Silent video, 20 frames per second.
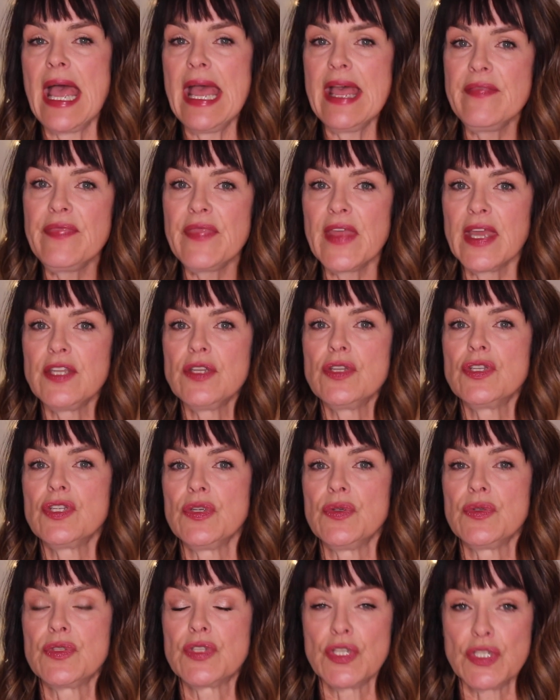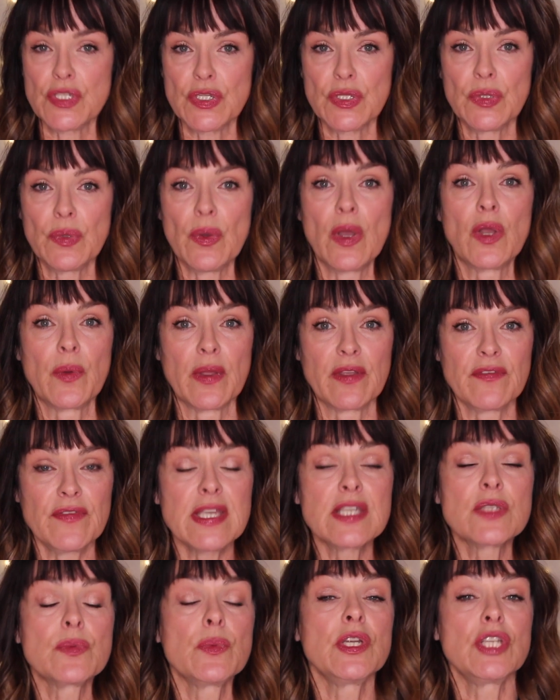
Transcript: and then you choose to do a quick fix,